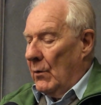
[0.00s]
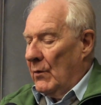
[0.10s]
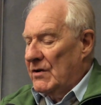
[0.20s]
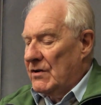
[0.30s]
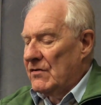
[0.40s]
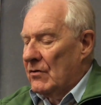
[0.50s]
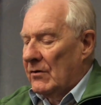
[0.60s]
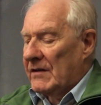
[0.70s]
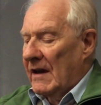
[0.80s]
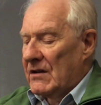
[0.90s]
which is a
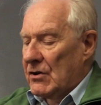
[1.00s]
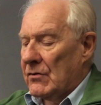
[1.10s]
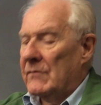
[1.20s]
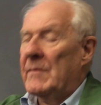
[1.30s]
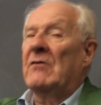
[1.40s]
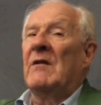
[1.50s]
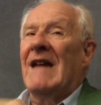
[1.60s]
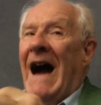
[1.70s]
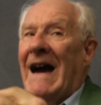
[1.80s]
contradiction between